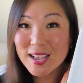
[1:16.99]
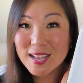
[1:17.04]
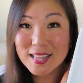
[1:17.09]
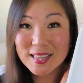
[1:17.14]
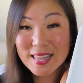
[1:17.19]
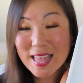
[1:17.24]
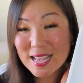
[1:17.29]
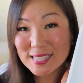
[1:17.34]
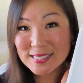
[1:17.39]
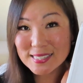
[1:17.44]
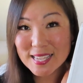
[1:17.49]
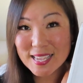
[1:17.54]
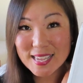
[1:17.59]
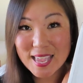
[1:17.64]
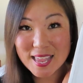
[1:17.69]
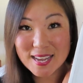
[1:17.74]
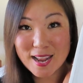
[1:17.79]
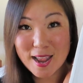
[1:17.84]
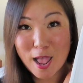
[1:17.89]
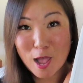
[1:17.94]
classic
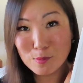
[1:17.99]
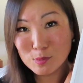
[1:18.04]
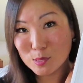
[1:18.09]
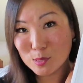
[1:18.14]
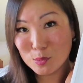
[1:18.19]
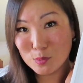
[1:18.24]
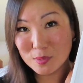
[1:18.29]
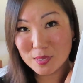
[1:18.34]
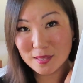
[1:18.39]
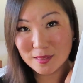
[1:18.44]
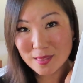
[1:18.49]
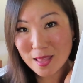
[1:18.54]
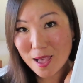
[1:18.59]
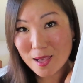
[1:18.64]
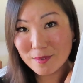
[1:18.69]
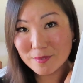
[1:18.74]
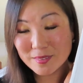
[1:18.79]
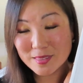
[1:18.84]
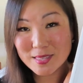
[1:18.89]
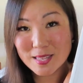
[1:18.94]
and I absolutely
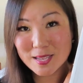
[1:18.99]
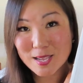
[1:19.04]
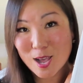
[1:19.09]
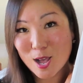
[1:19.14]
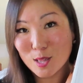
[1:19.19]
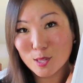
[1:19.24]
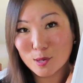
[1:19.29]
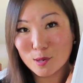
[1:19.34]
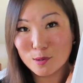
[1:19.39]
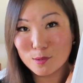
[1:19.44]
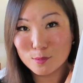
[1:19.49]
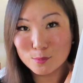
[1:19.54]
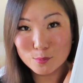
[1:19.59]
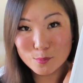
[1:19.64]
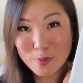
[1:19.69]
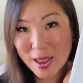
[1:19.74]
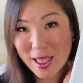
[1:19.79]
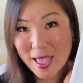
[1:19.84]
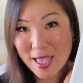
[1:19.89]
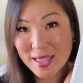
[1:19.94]
love the color
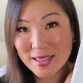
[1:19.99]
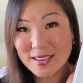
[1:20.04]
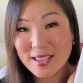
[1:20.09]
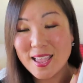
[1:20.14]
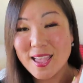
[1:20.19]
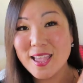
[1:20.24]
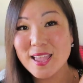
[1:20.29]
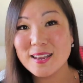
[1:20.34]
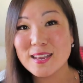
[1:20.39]
red.